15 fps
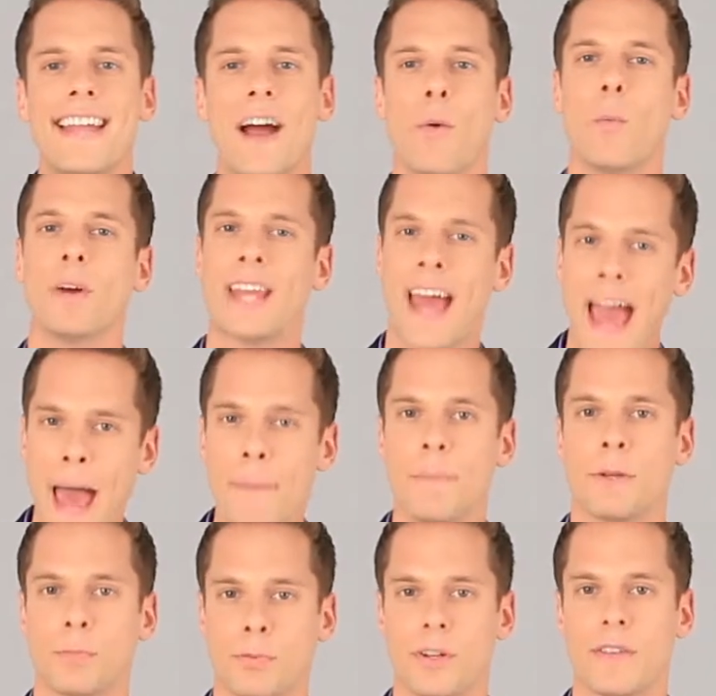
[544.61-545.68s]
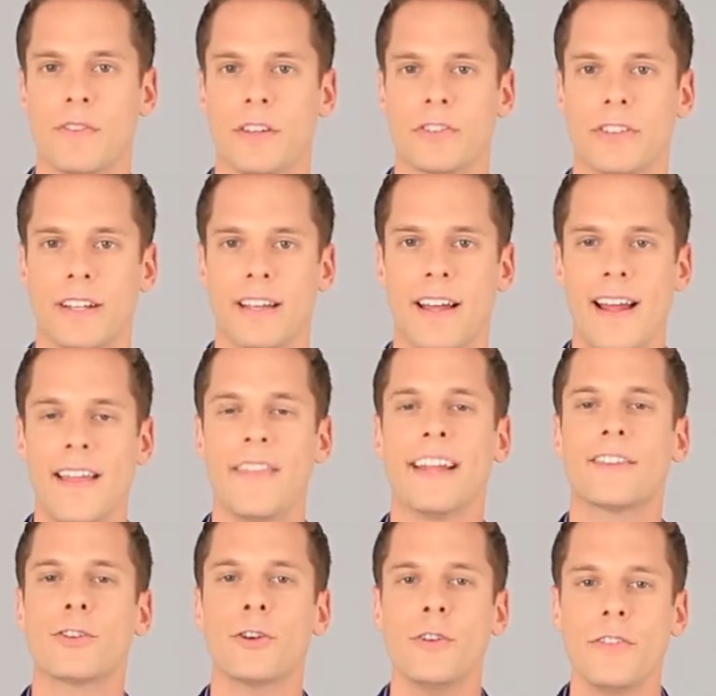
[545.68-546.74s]
out what happened previously
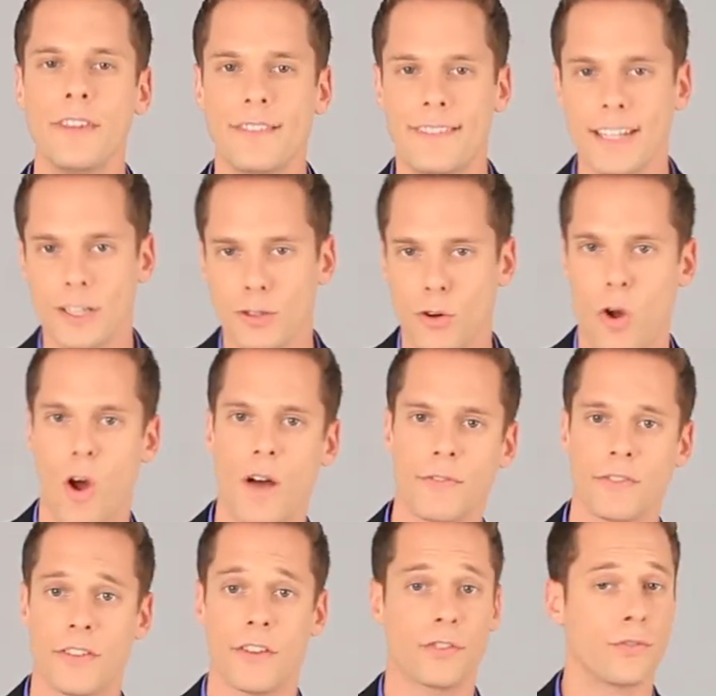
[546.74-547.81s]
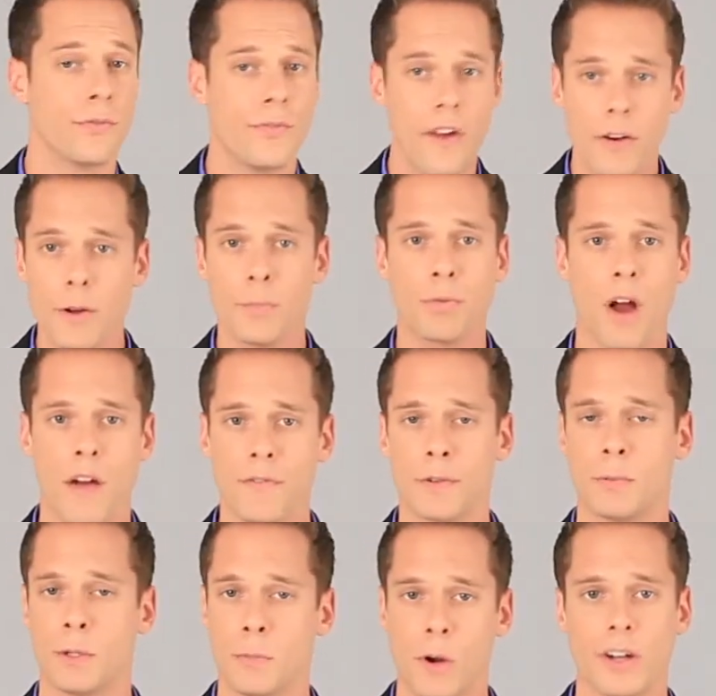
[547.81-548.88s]
that turned the dealer off to this very
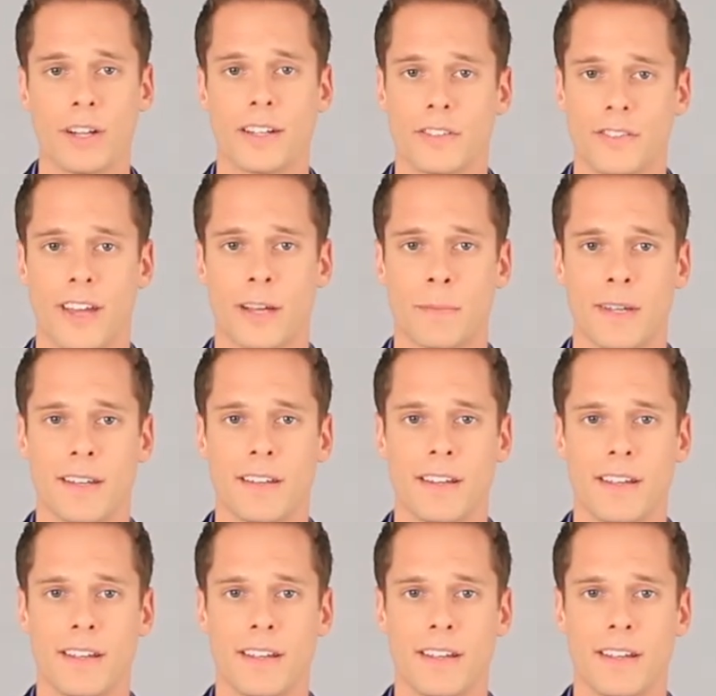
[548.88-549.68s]
profitable market segment.